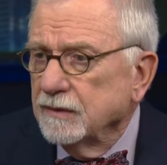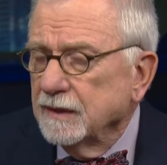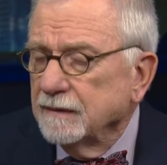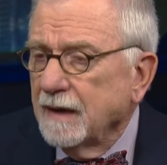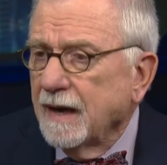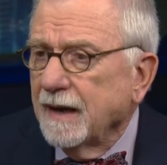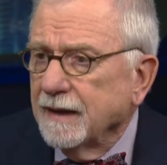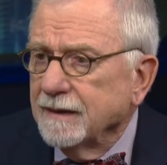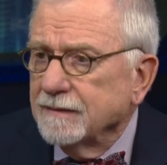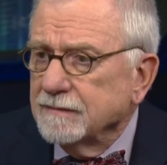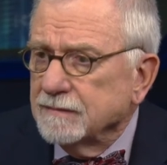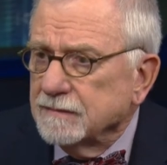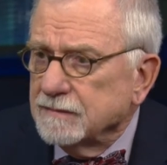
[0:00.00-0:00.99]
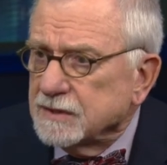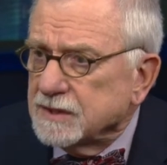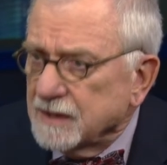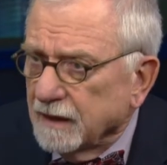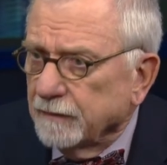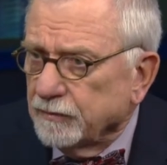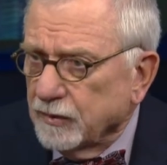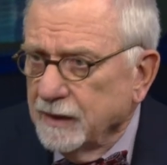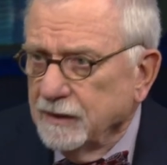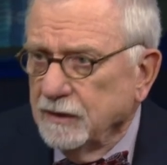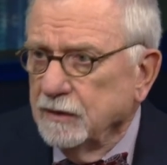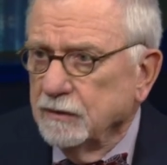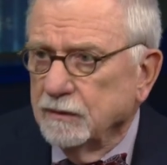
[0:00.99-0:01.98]
that I
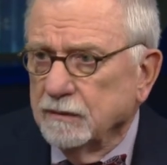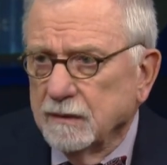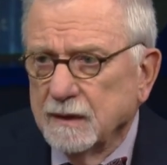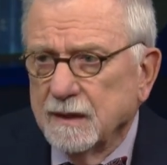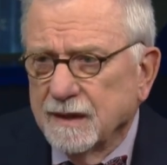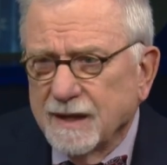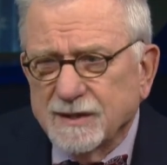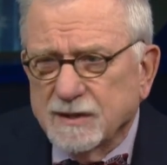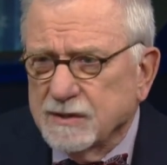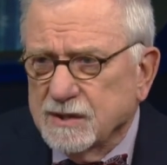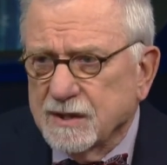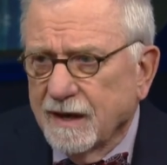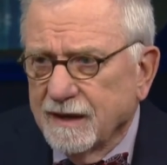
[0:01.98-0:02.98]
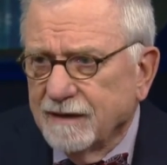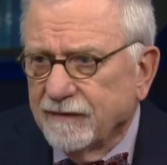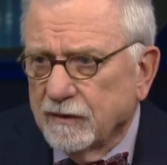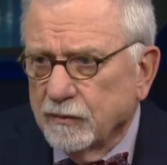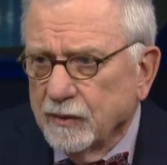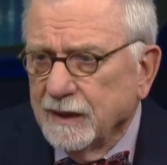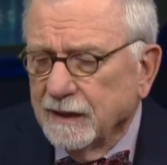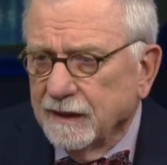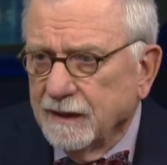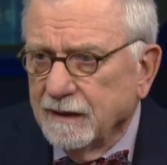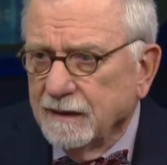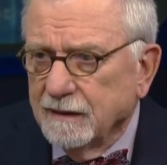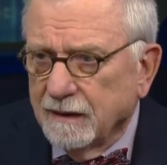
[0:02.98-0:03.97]
celebrate you. Mm -hmm. That's a sign of a
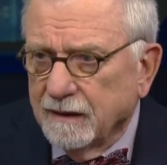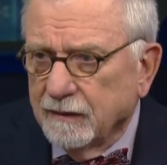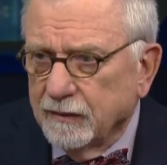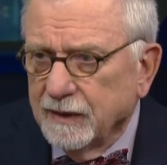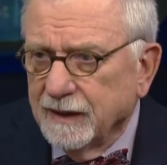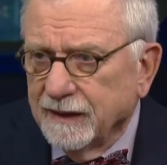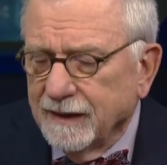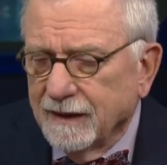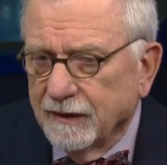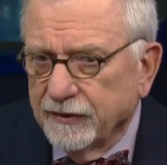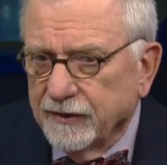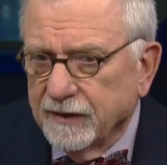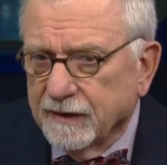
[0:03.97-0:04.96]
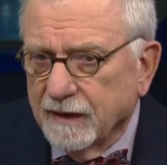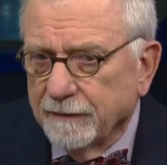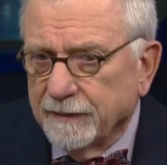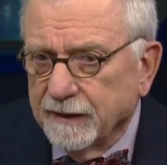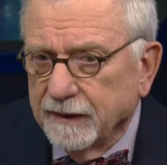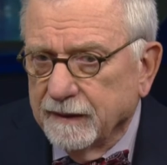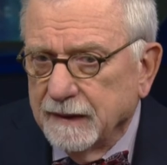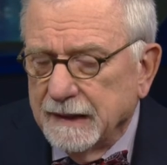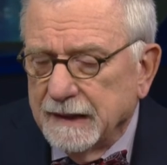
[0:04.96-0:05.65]
really, uh, hmm. really healthy company.